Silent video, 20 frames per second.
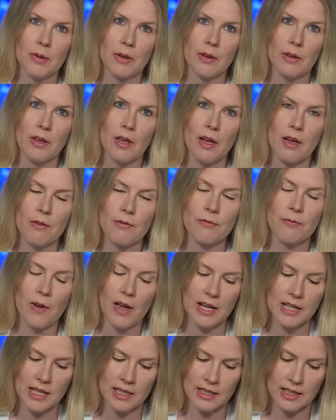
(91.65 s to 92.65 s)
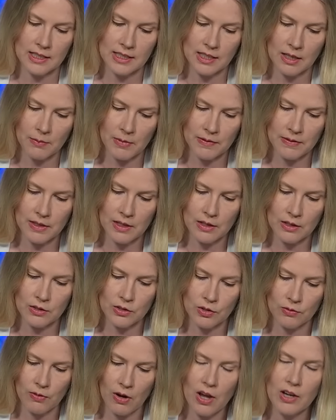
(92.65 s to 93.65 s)
Uh, finding that some of the
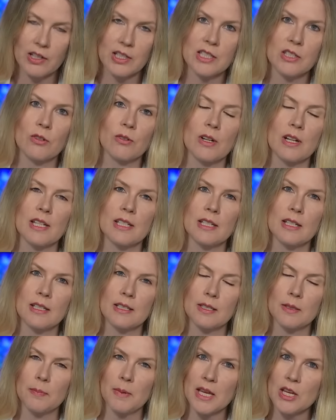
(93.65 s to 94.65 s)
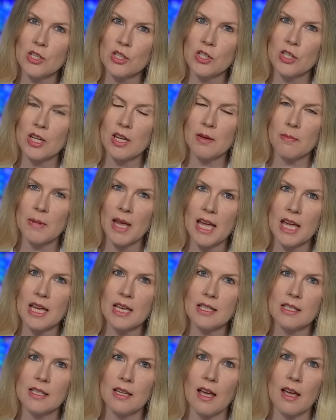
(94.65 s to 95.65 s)
derogatory speech he
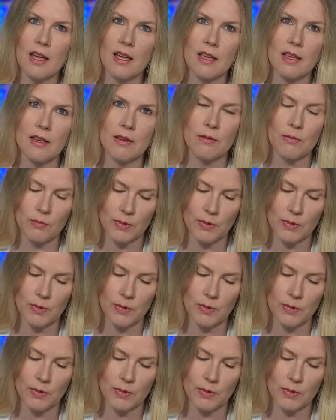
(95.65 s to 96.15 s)
made uh,